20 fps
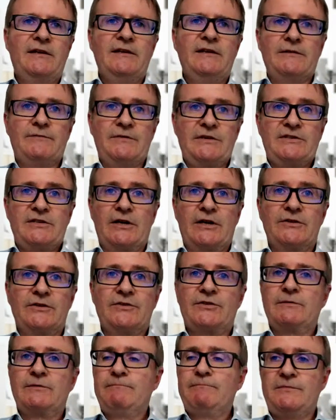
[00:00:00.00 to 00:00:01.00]
If it
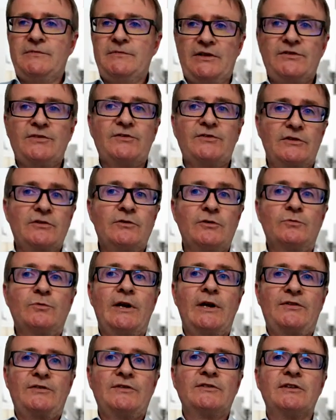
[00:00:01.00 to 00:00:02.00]
does, this is a good
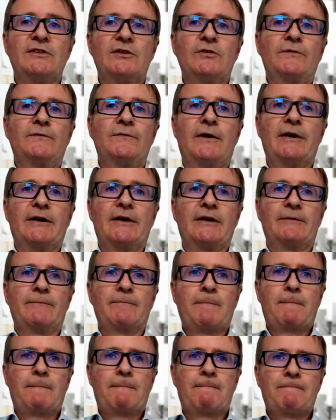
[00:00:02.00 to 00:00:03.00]
reason to use FHIR.
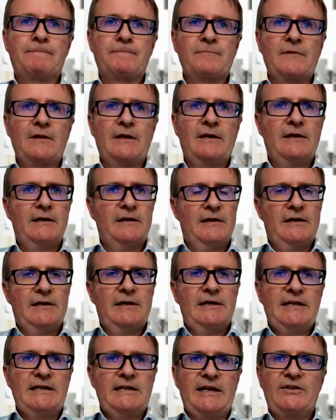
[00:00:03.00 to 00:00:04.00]

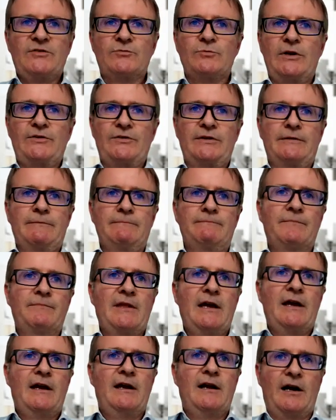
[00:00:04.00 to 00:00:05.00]
Next reason,
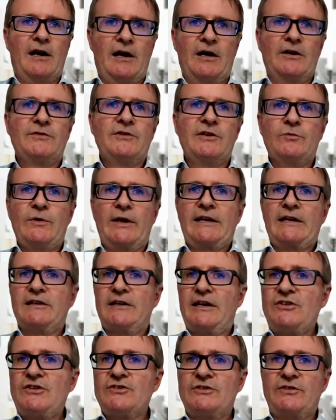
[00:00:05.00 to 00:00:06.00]
are there
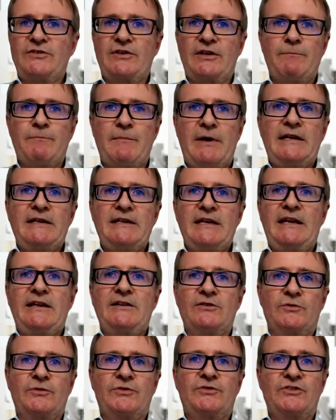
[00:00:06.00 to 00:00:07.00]
regulations that
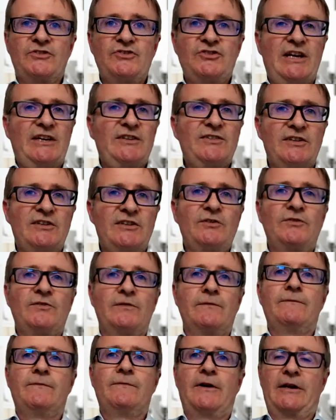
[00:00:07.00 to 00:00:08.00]
mandate or suggest the use
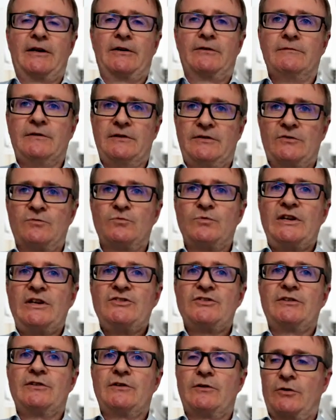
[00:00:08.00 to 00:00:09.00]
of FHIR in the
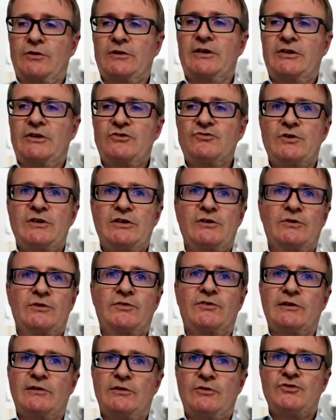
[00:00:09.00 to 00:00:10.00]
region or country your
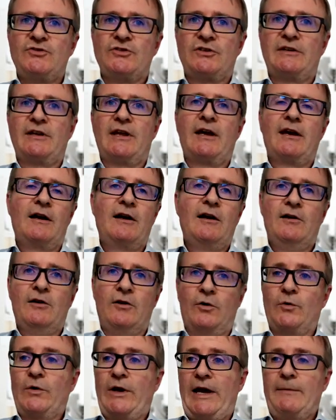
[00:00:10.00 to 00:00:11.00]
solution
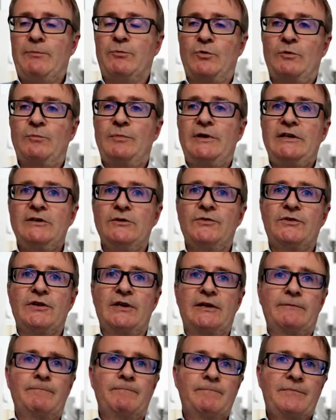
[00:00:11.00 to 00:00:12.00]
or app will be used
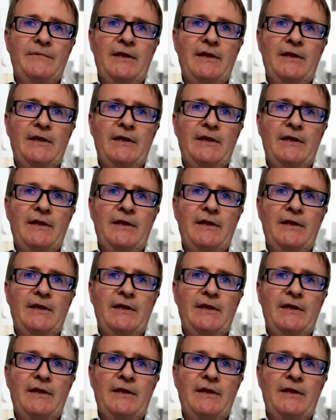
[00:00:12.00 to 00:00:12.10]
in?